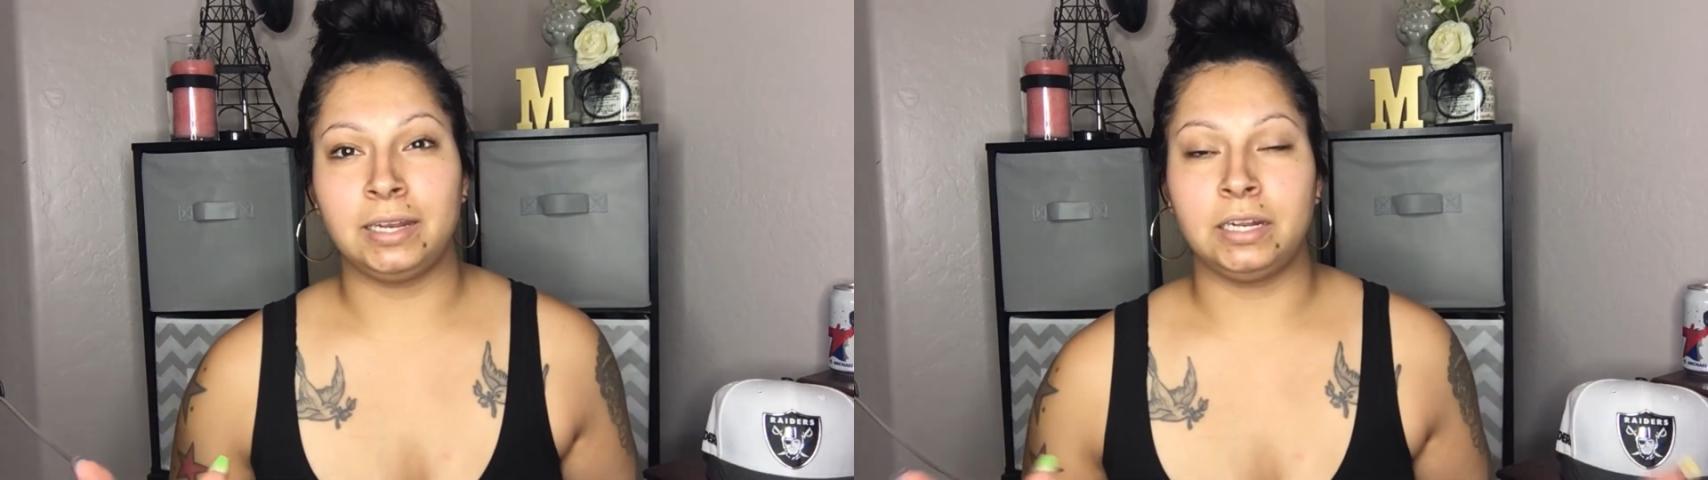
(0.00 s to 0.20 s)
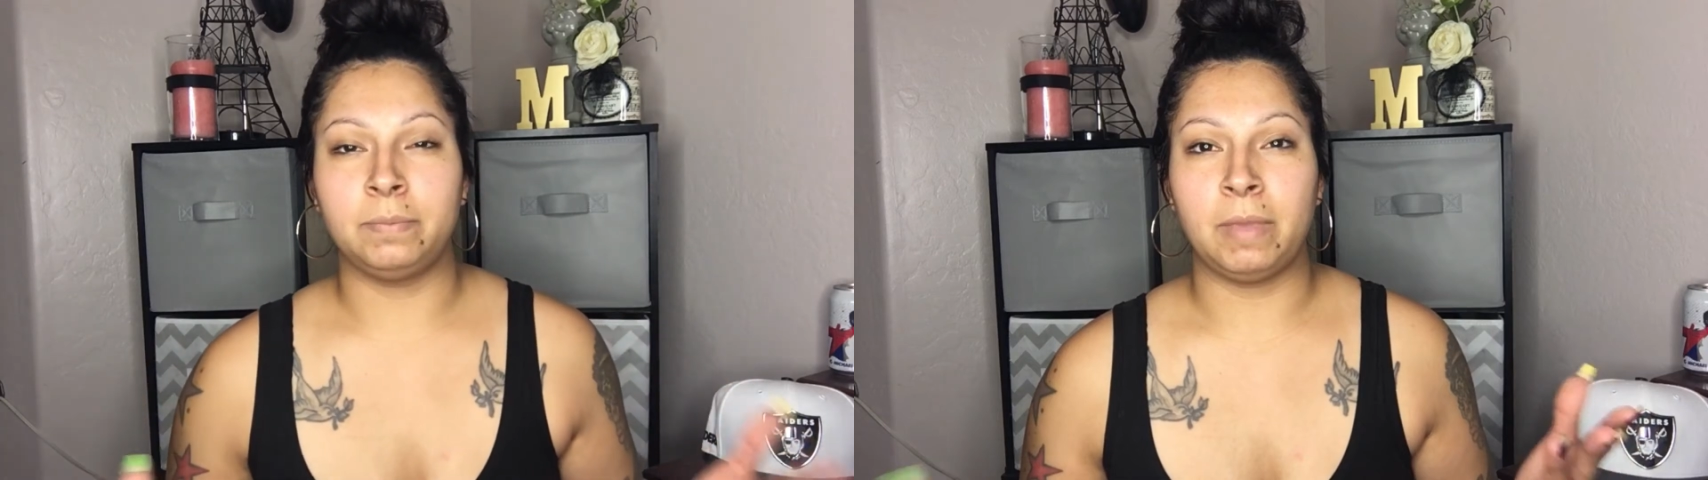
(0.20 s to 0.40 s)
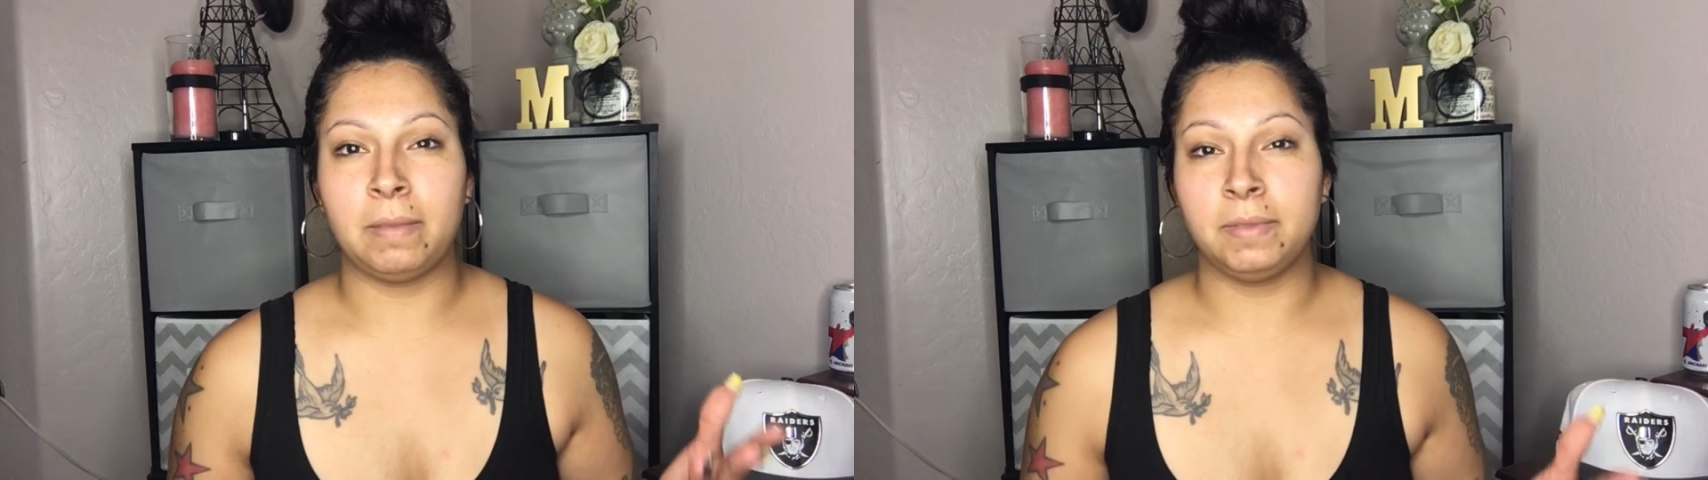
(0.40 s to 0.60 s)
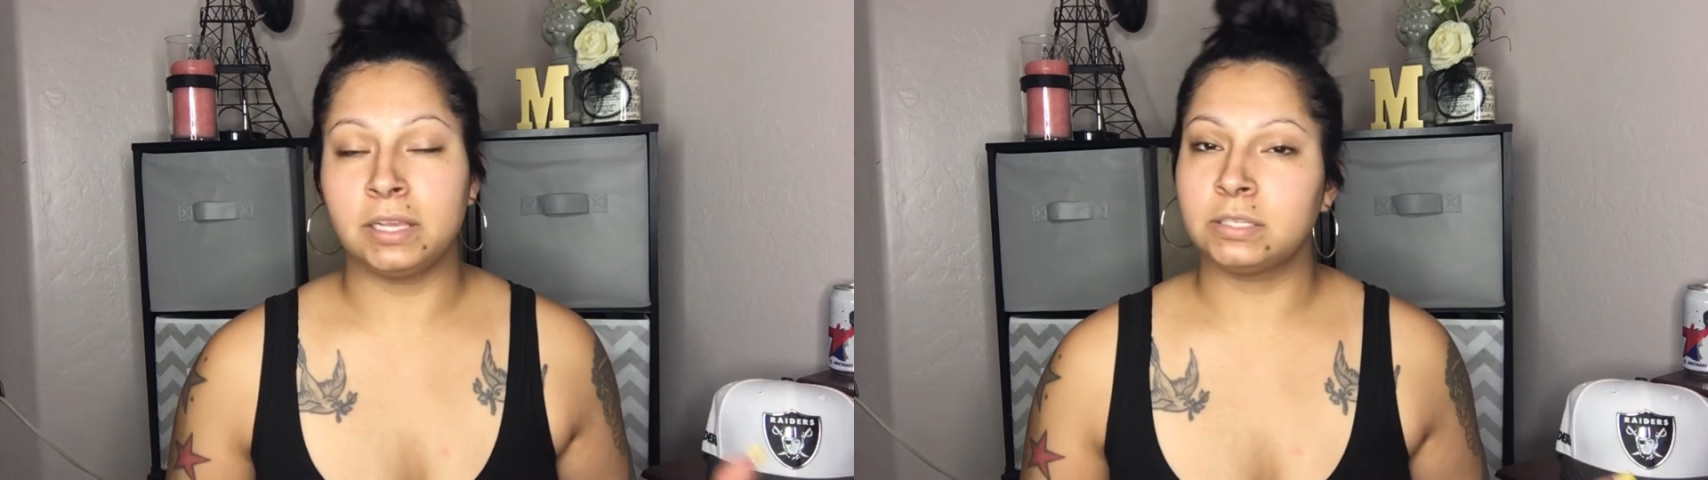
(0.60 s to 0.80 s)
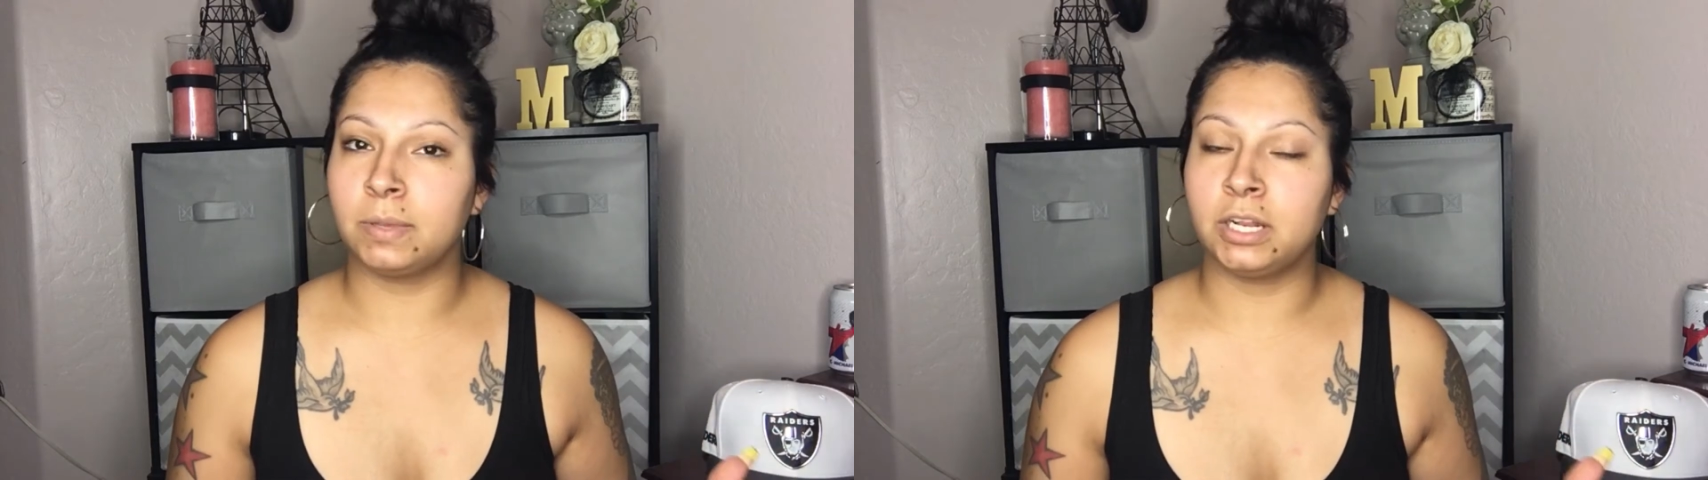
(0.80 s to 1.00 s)
and maybe
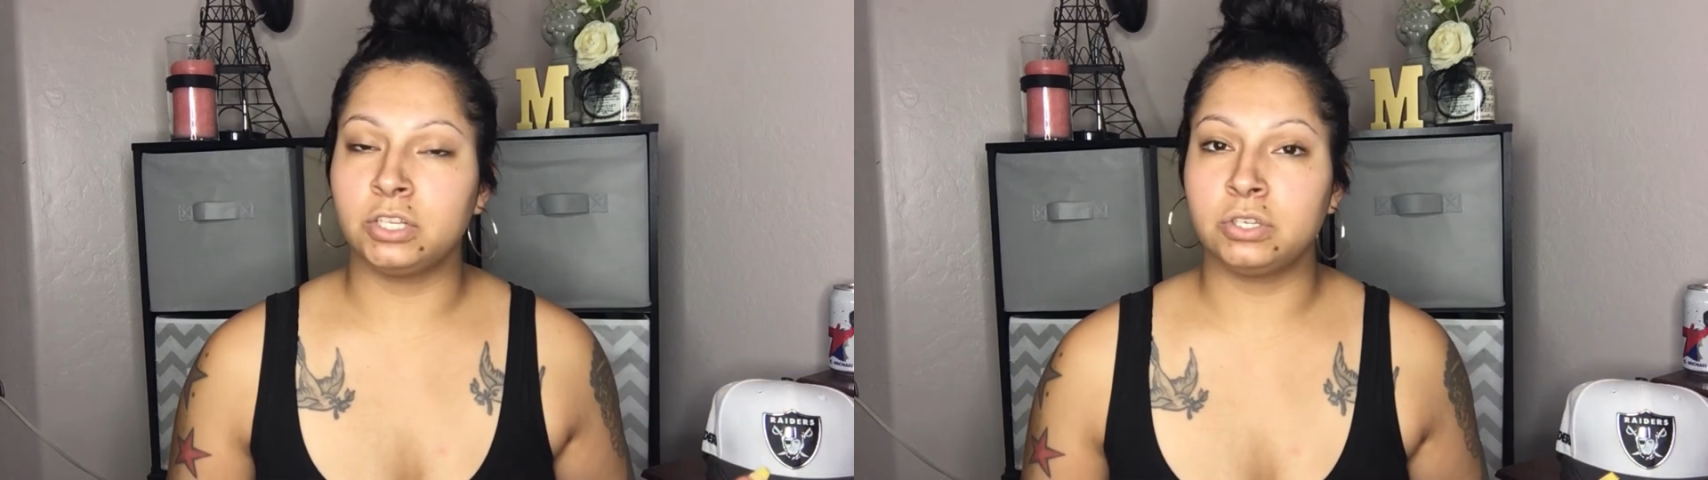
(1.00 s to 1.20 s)
explain it